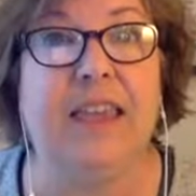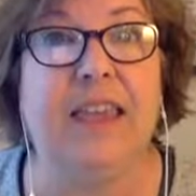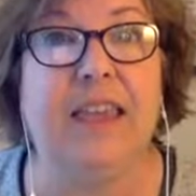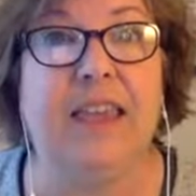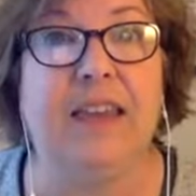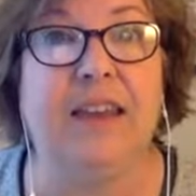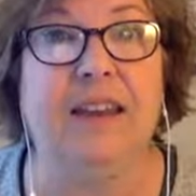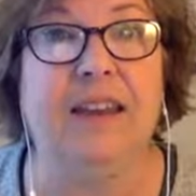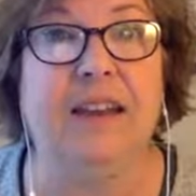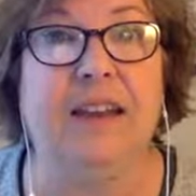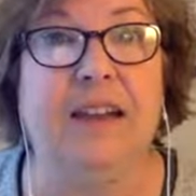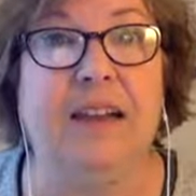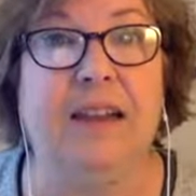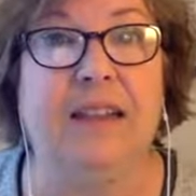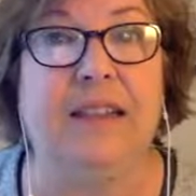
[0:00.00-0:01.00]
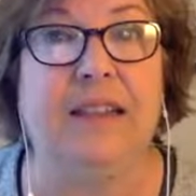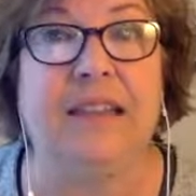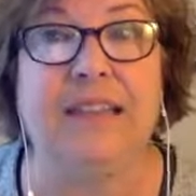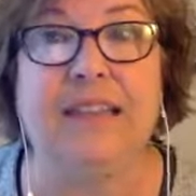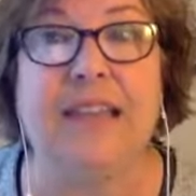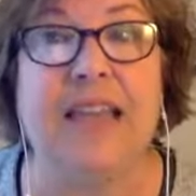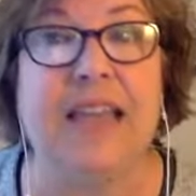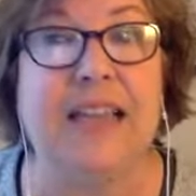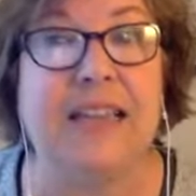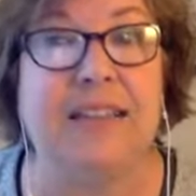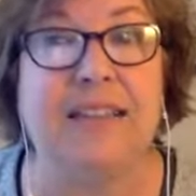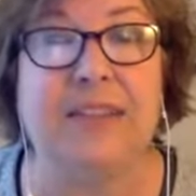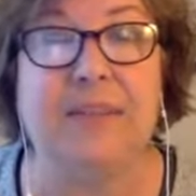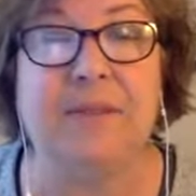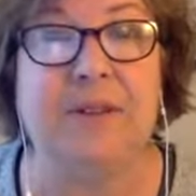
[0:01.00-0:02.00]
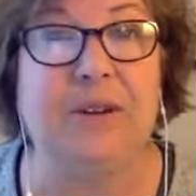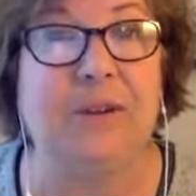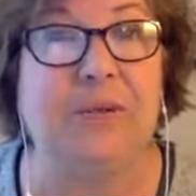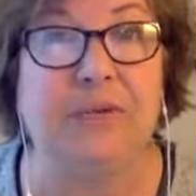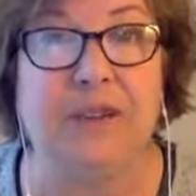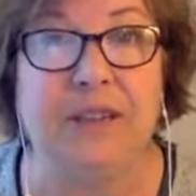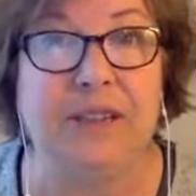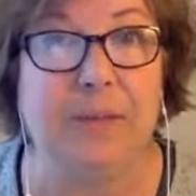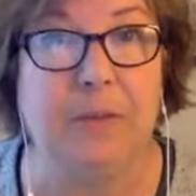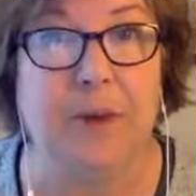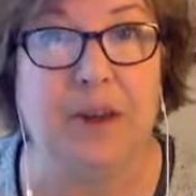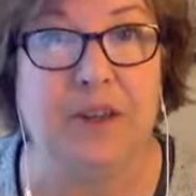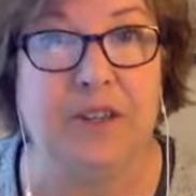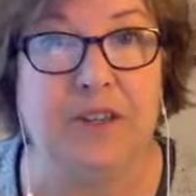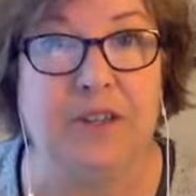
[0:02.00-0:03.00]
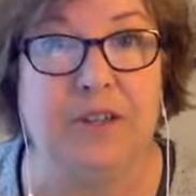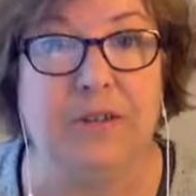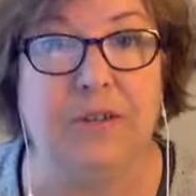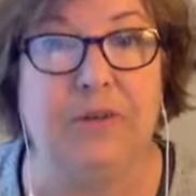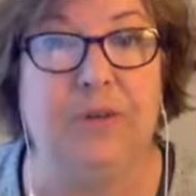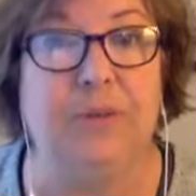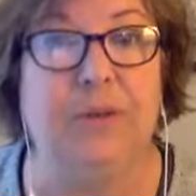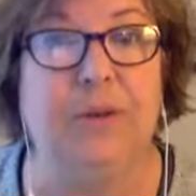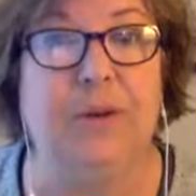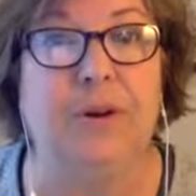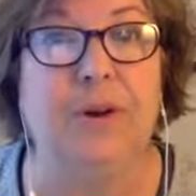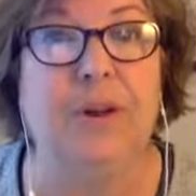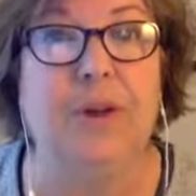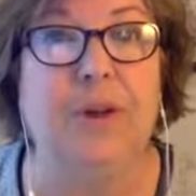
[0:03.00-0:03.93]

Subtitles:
and like a task that we don't really want to do, or